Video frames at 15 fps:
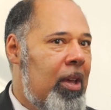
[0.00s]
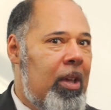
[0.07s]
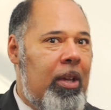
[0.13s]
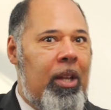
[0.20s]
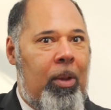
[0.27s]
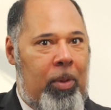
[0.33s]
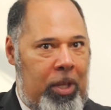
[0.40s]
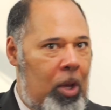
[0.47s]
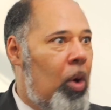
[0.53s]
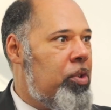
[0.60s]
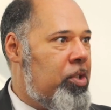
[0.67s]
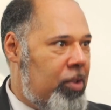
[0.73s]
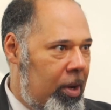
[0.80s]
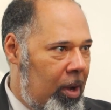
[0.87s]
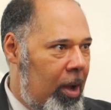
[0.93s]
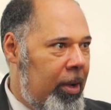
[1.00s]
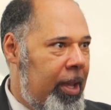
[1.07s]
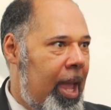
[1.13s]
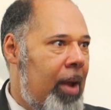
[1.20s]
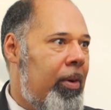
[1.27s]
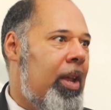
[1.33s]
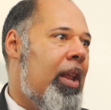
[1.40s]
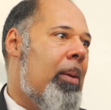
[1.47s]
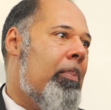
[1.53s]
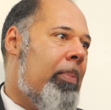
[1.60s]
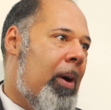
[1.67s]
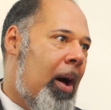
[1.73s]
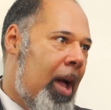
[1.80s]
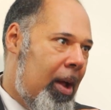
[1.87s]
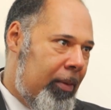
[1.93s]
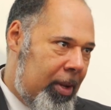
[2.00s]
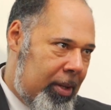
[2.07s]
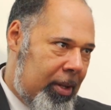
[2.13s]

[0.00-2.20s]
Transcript: in the Austro-Hungarian Empire,